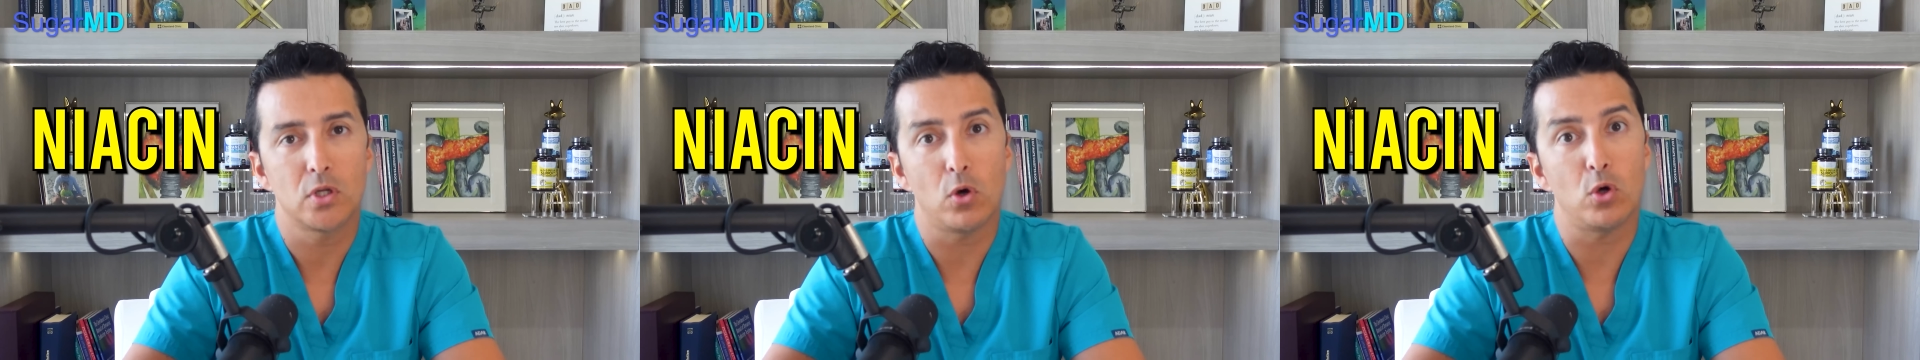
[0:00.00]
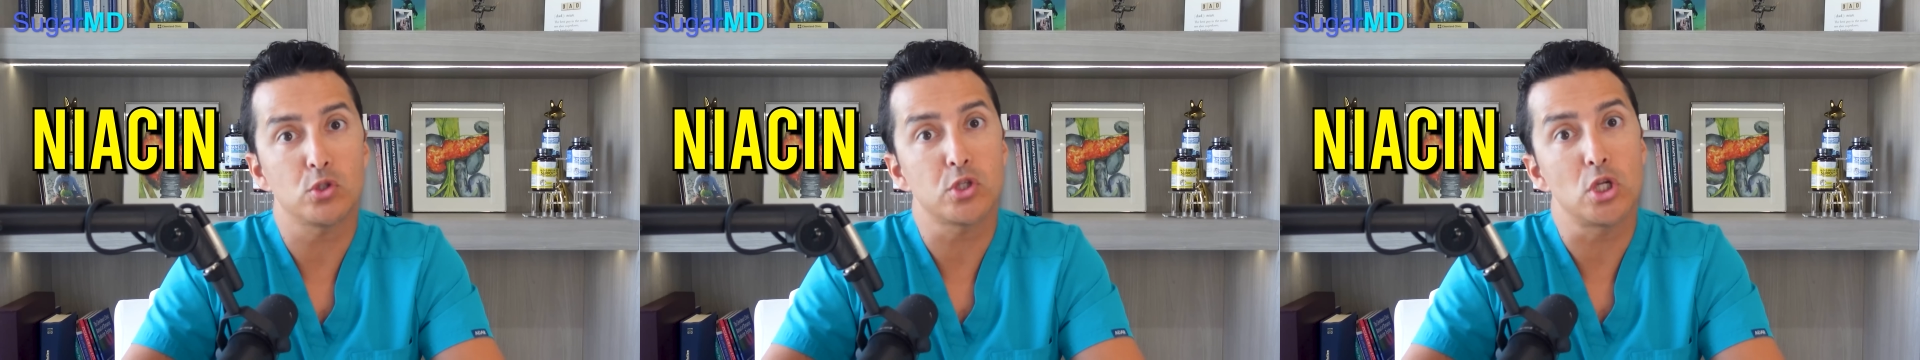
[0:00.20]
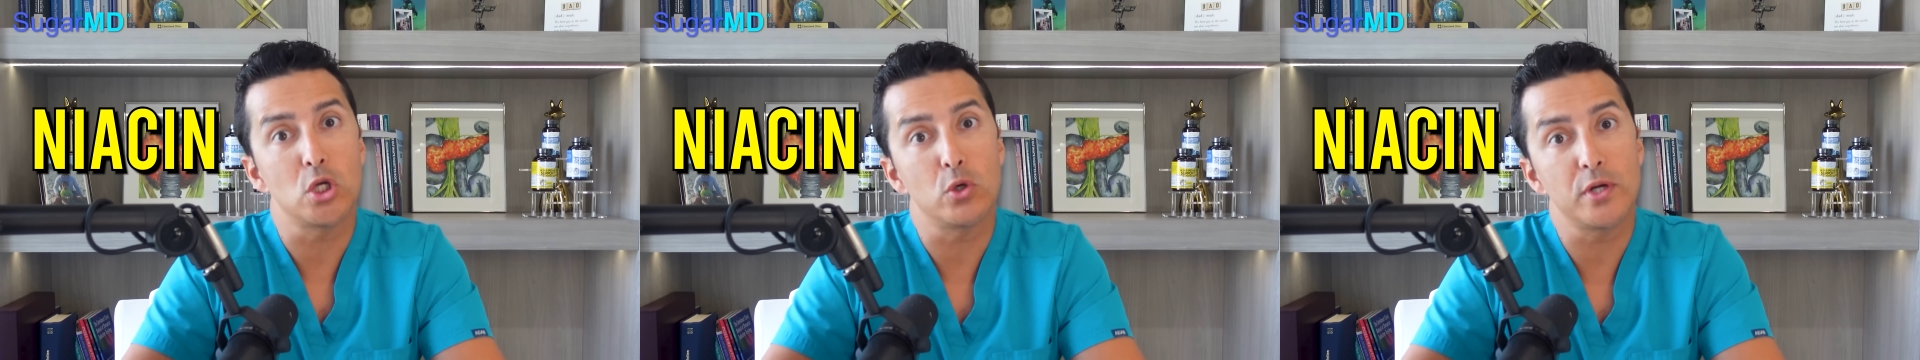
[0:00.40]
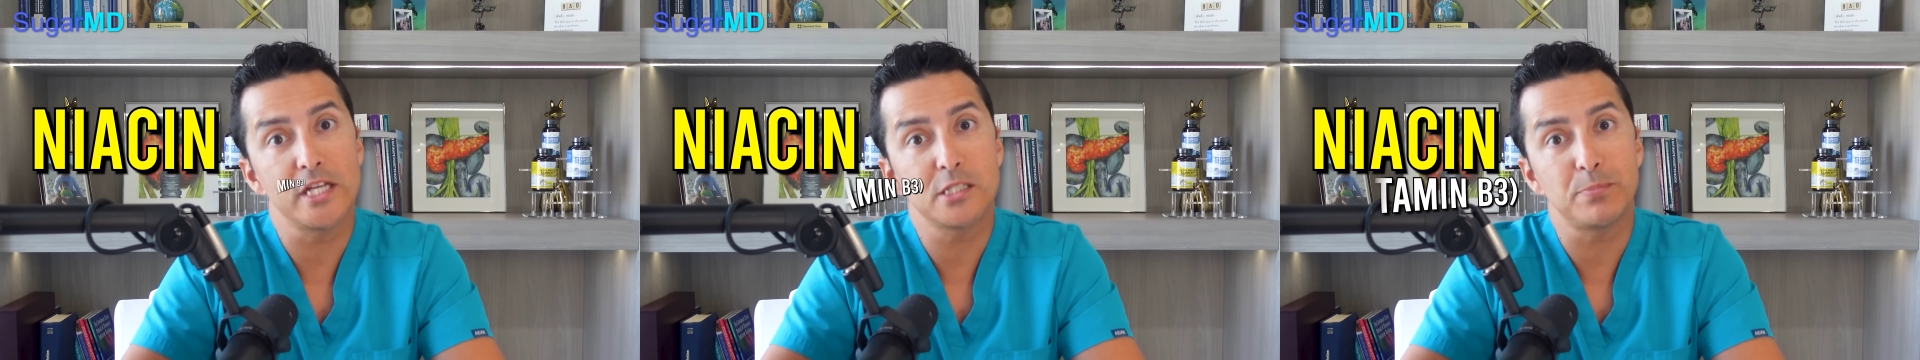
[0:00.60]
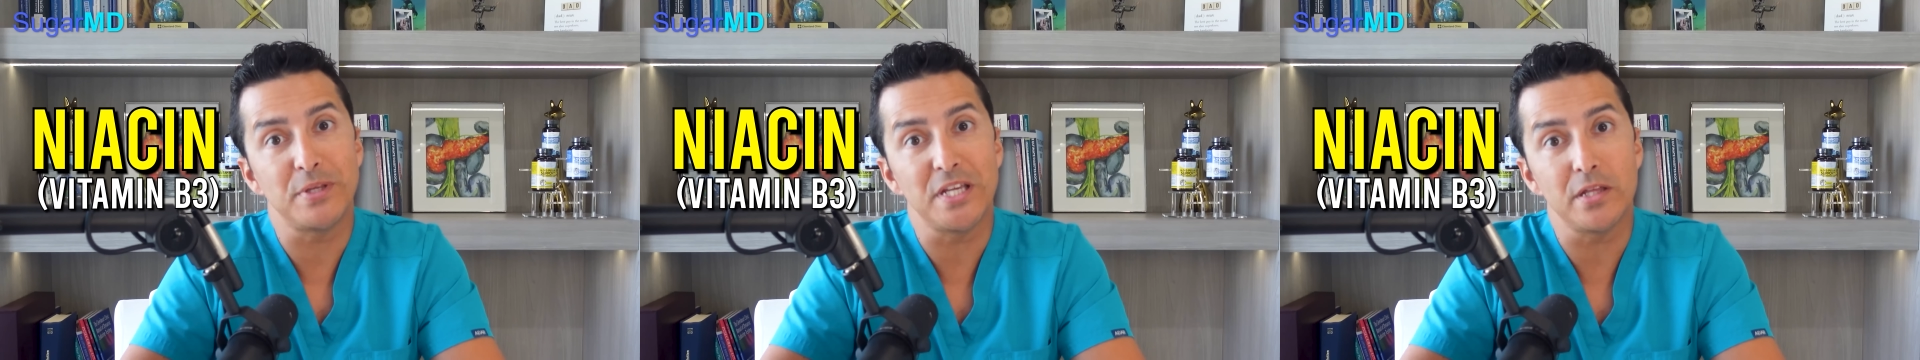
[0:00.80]
also known
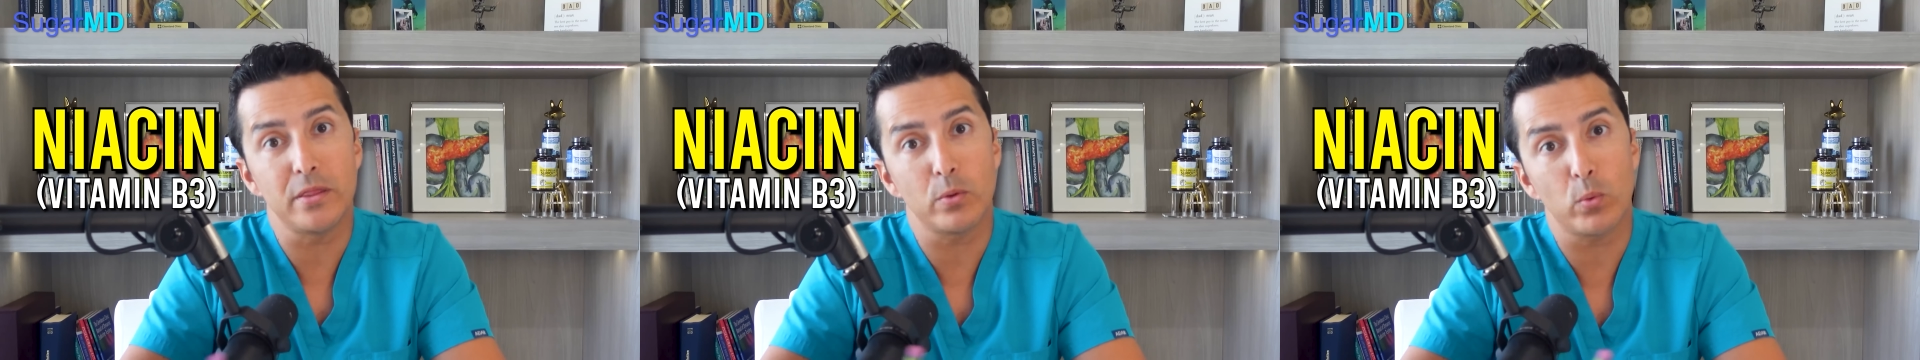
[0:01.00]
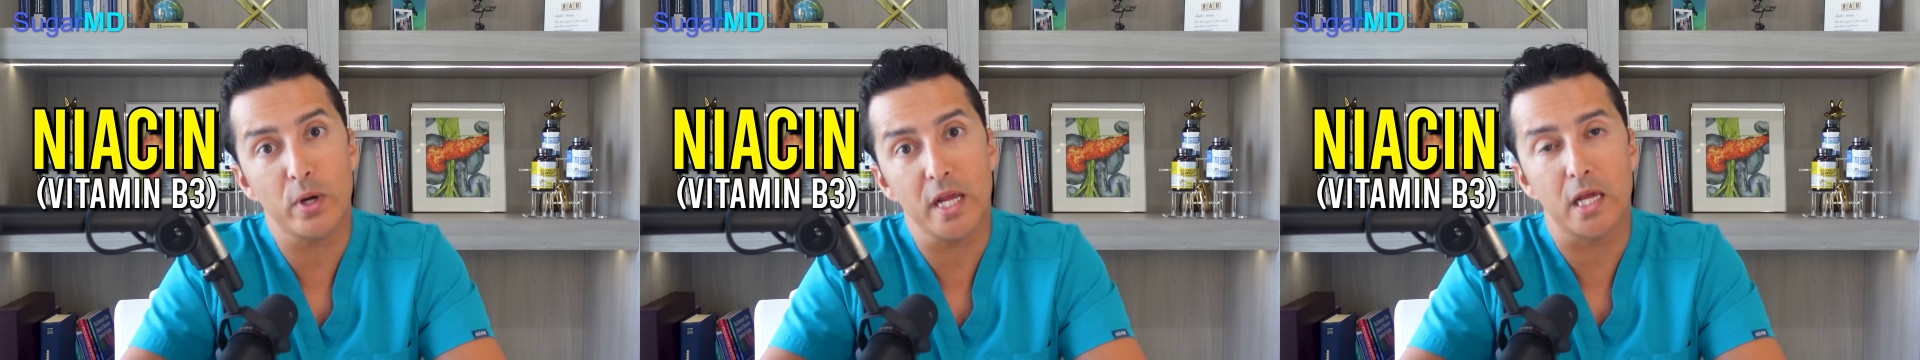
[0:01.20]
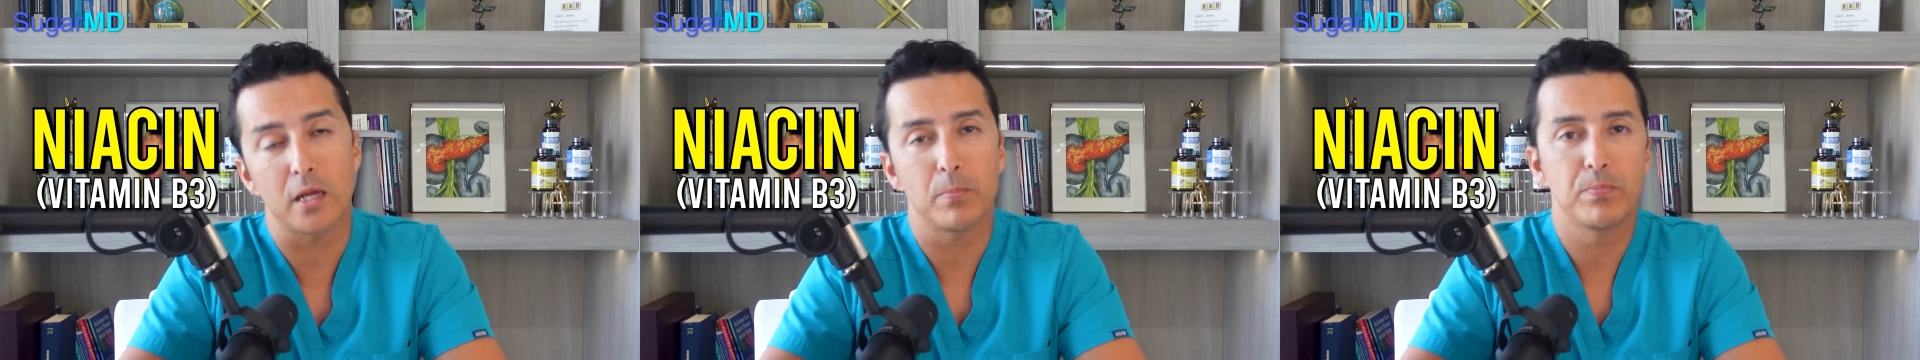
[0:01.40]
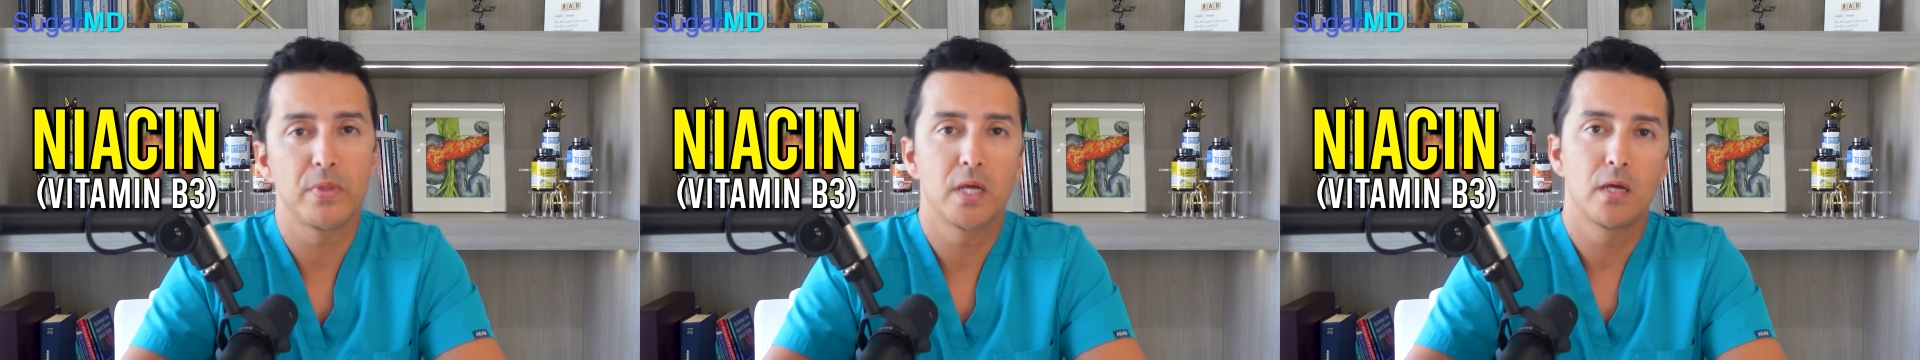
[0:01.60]
as B3.